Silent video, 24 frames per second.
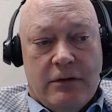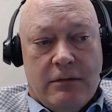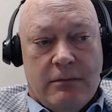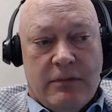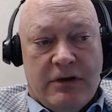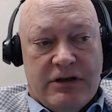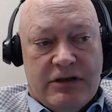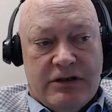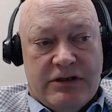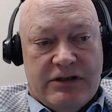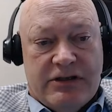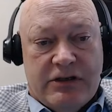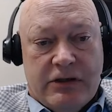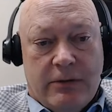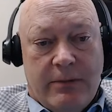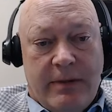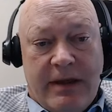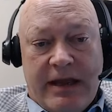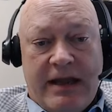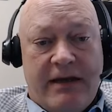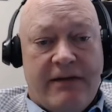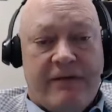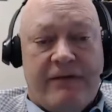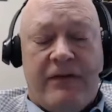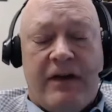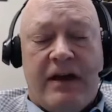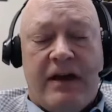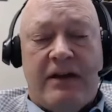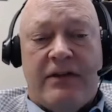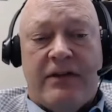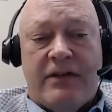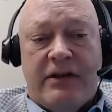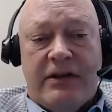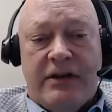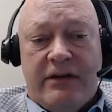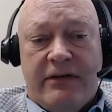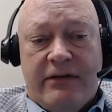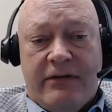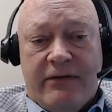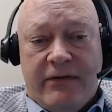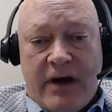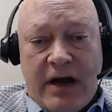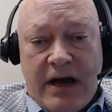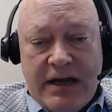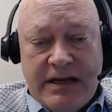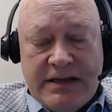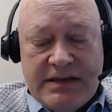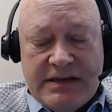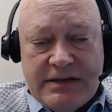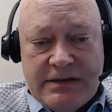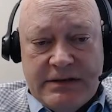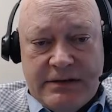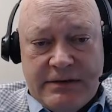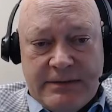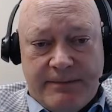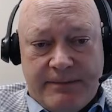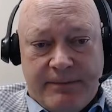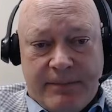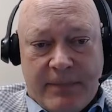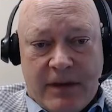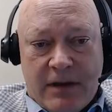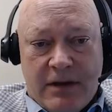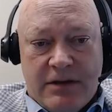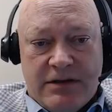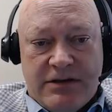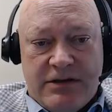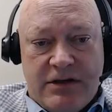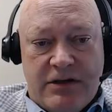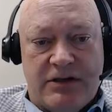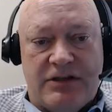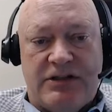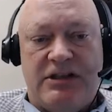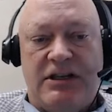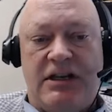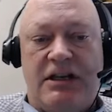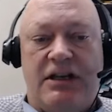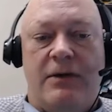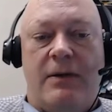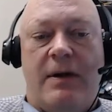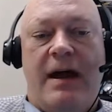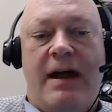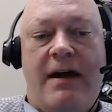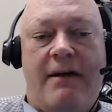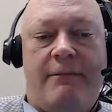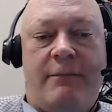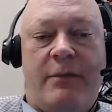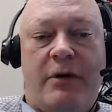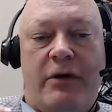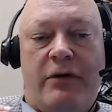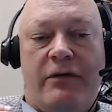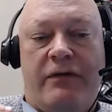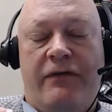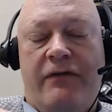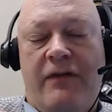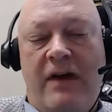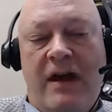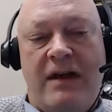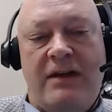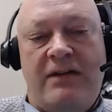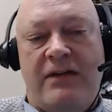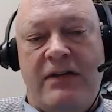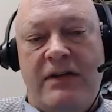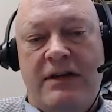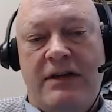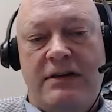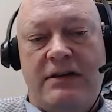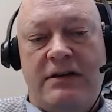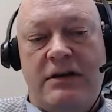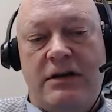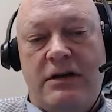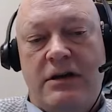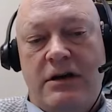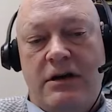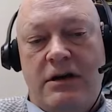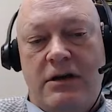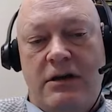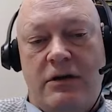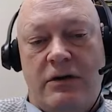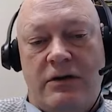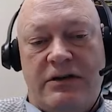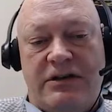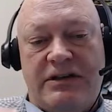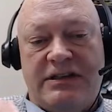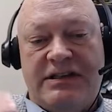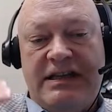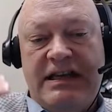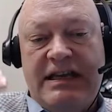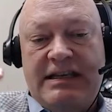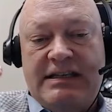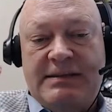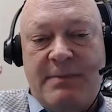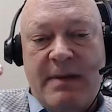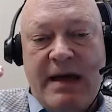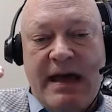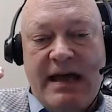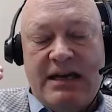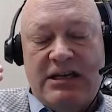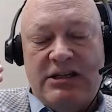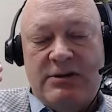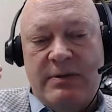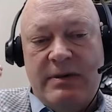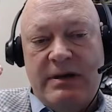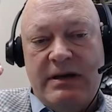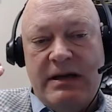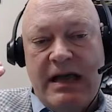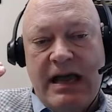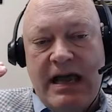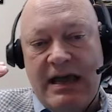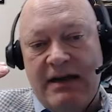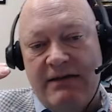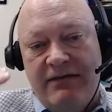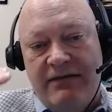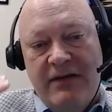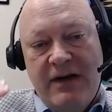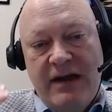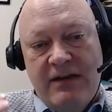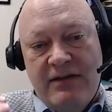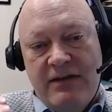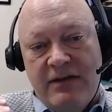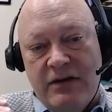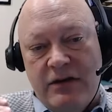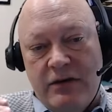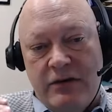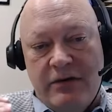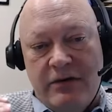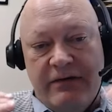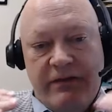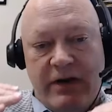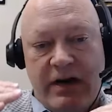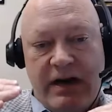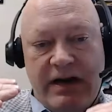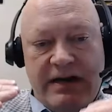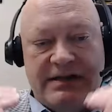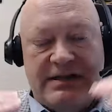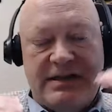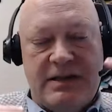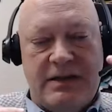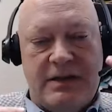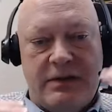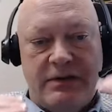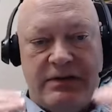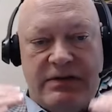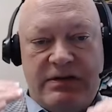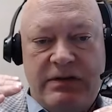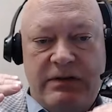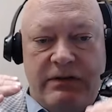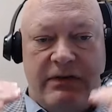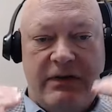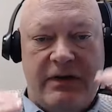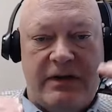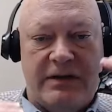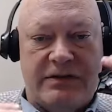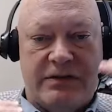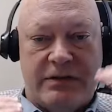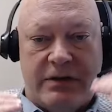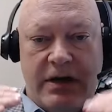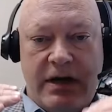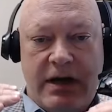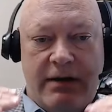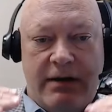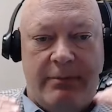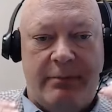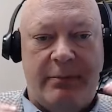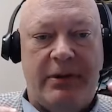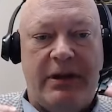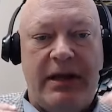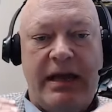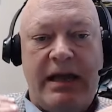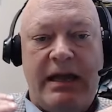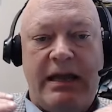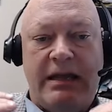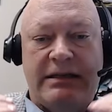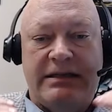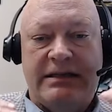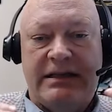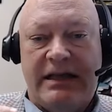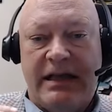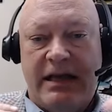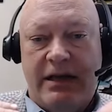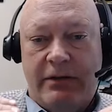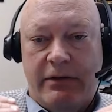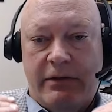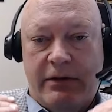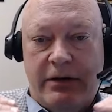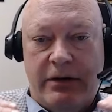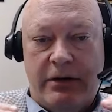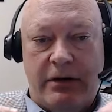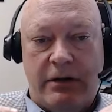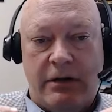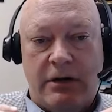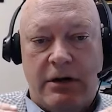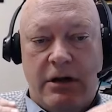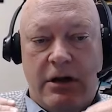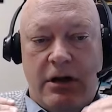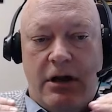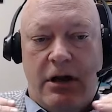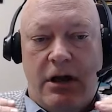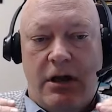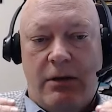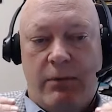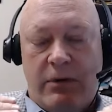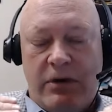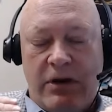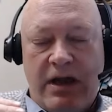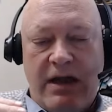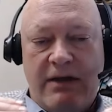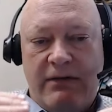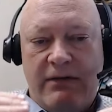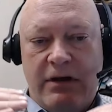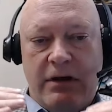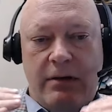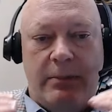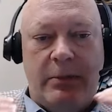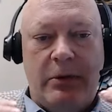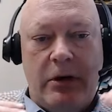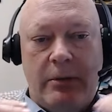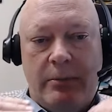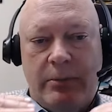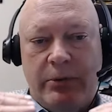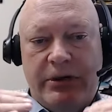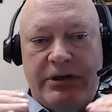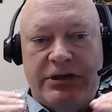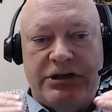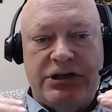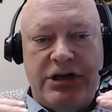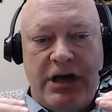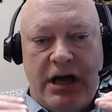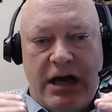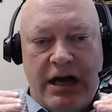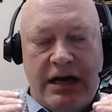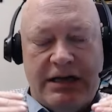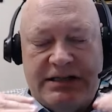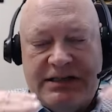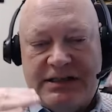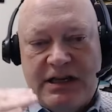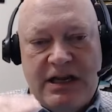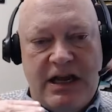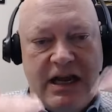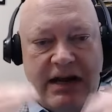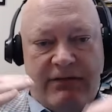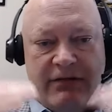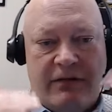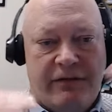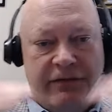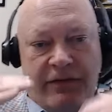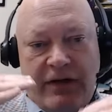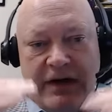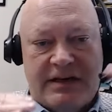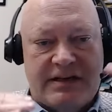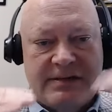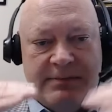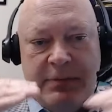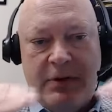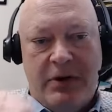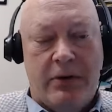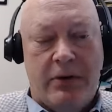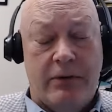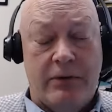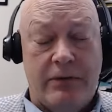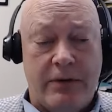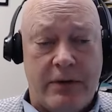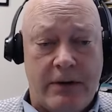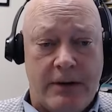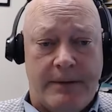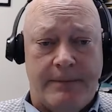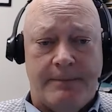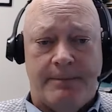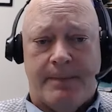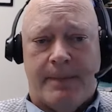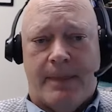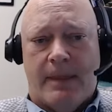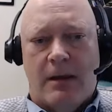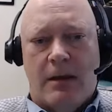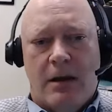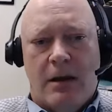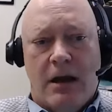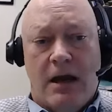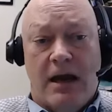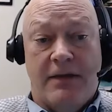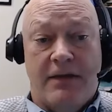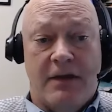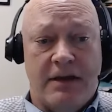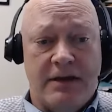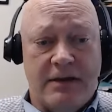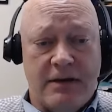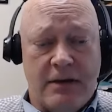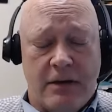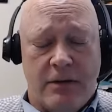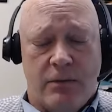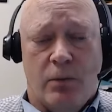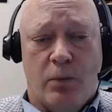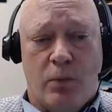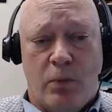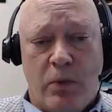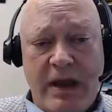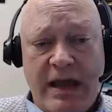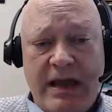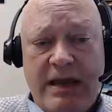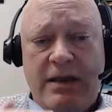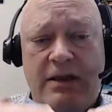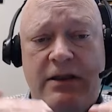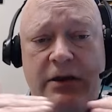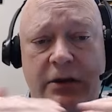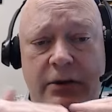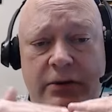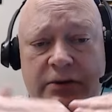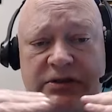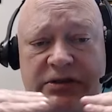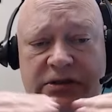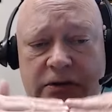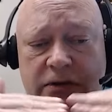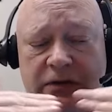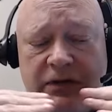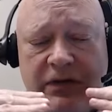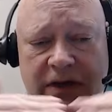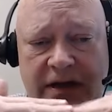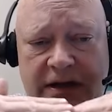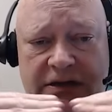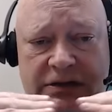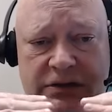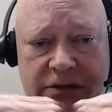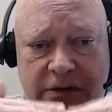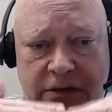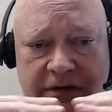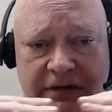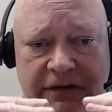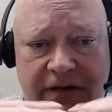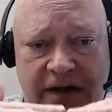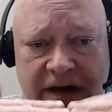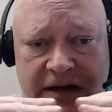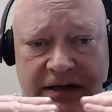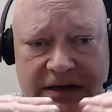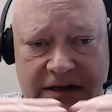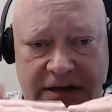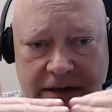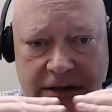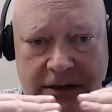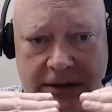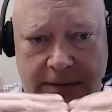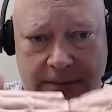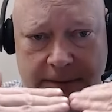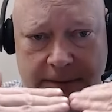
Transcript: but you still may have faith in the device. So you see, you have both faith in your disease management and faith in your device. And those two things are kind of playing together here. And when you have inappropriate shocks, it kind of affects both. And then when those two things are affected,